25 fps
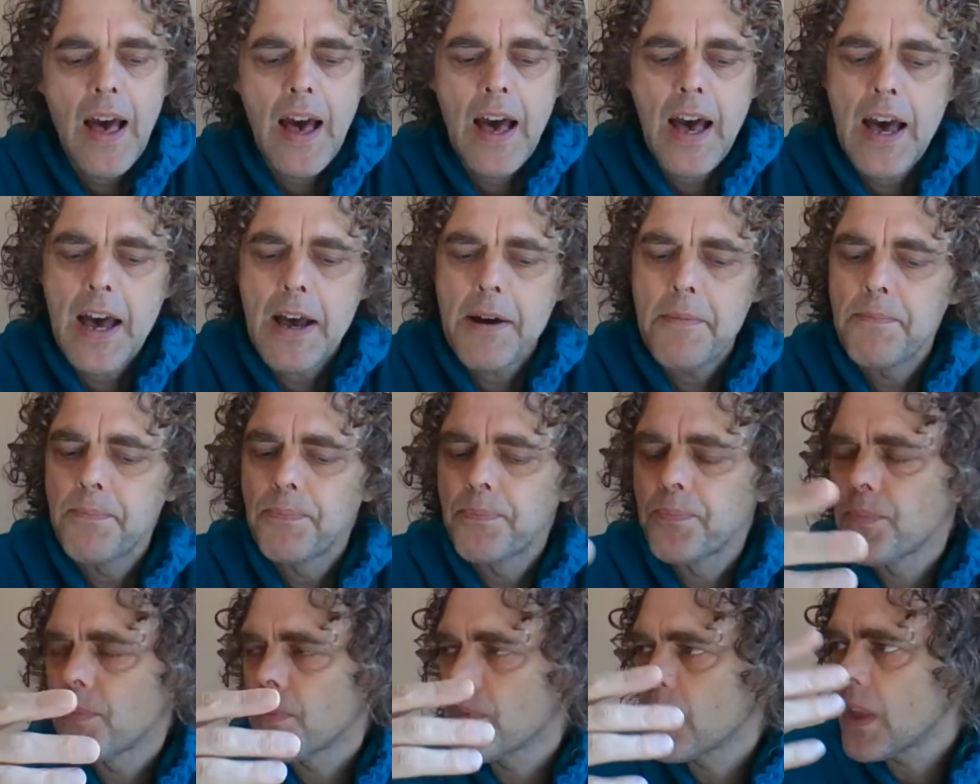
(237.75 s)

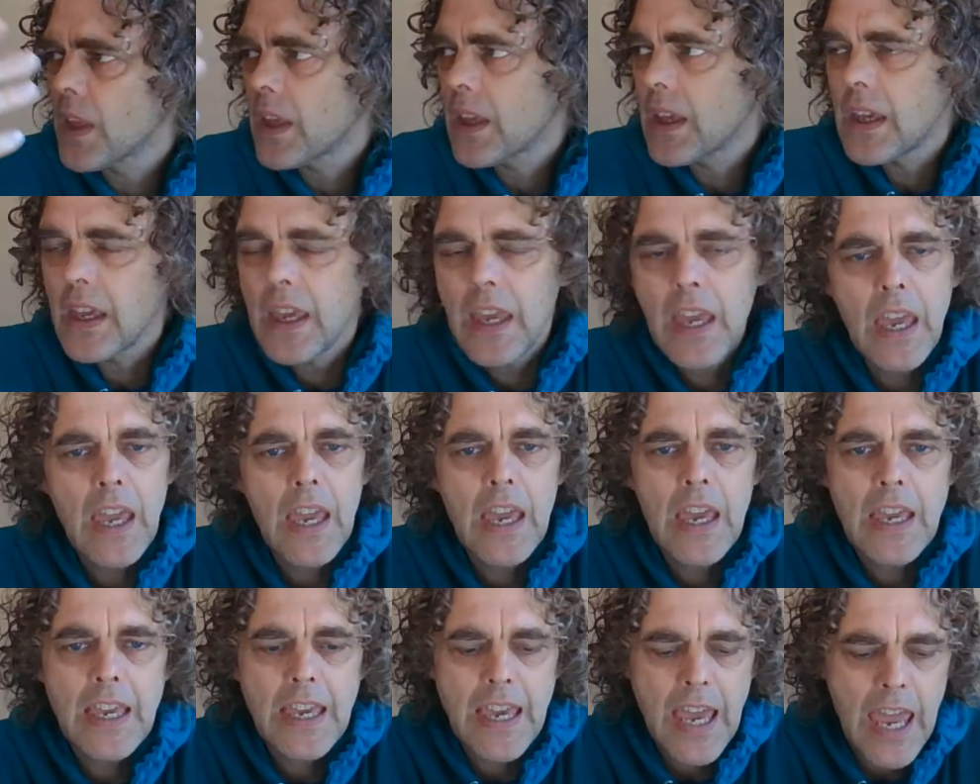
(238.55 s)
Um, he,
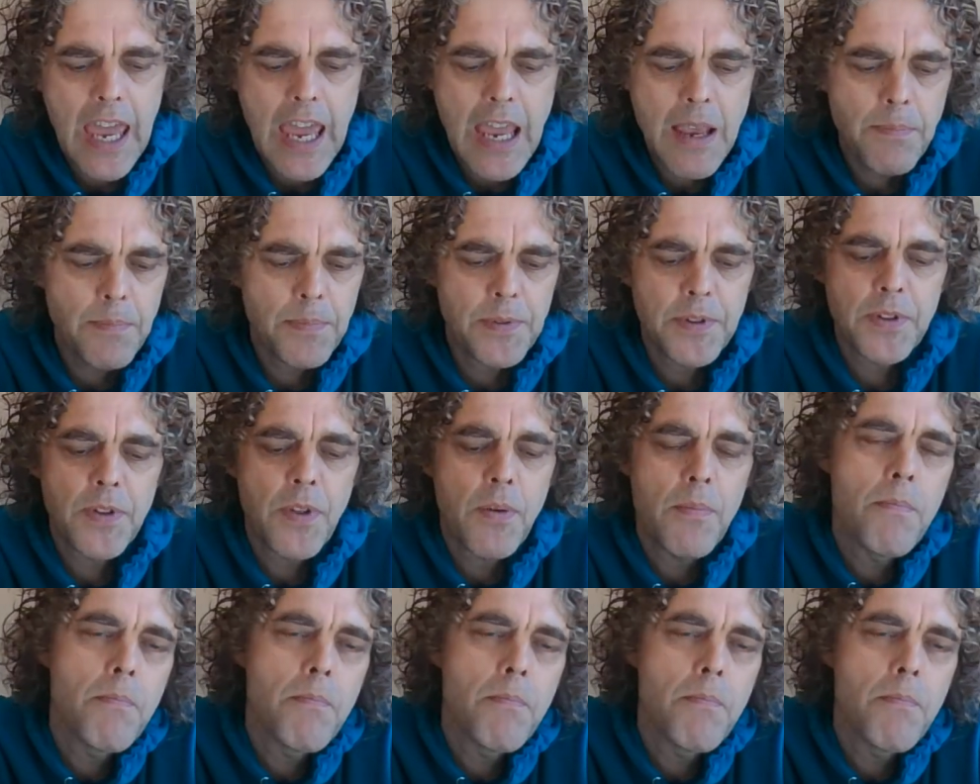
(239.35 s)
he keeps the